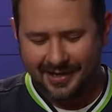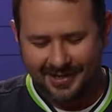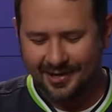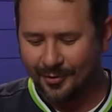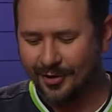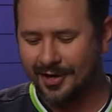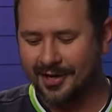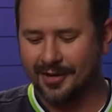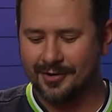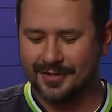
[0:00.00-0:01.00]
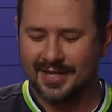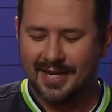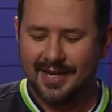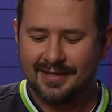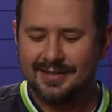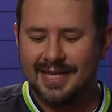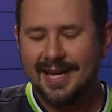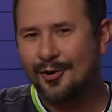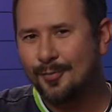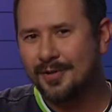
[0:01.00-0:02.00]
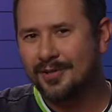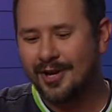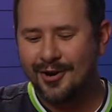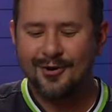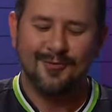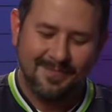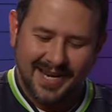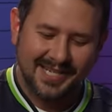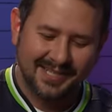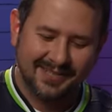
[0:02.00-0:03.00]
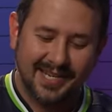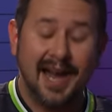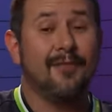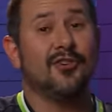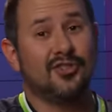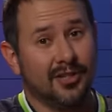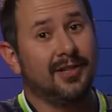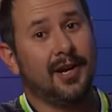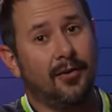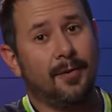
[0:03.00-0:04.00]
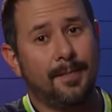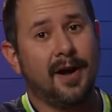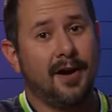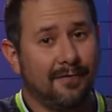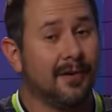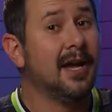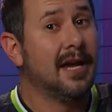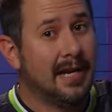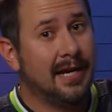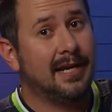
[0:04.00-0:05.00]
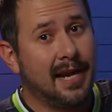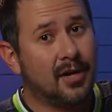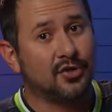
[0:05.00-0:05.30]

you know, where it goes a little below basically average, a little above, and now